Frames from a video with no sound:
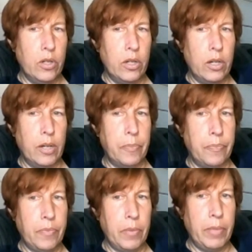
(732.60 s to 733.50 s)

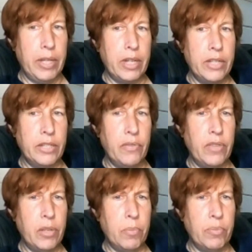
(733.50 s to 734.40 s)
um, because
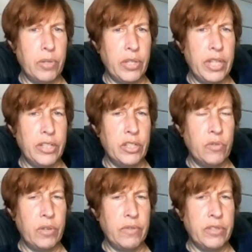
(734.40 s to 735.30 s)
of their brilliance
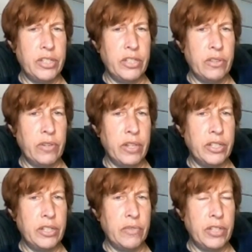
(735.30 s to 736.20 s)
and rel-
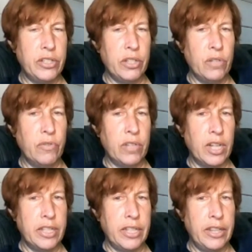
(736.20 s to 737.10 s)
relatively slow
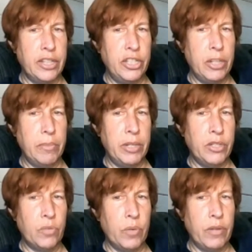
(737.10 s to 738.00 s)
velocity, the
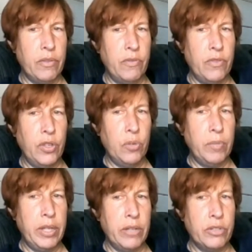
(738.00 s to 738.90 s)
Geminids are one of the few
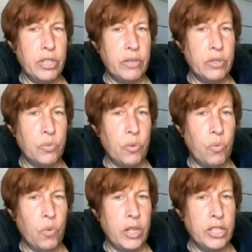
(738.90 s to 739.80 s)
meteor showers
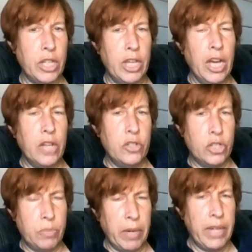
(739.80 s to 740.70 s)
worth watching,
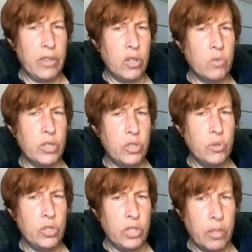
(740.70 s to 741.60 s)
despite their
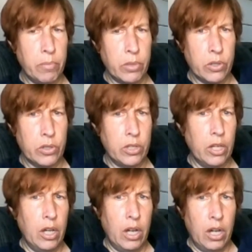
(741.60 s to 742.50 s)
reduced numbers.
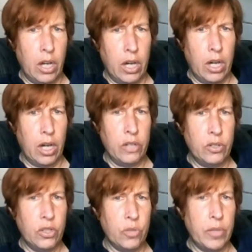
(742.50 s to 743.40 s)
Uh,
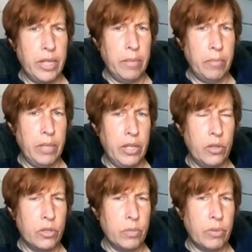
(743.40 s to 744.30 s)
120
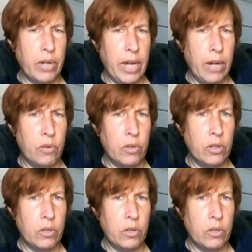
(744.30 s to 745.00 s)
meteors per hour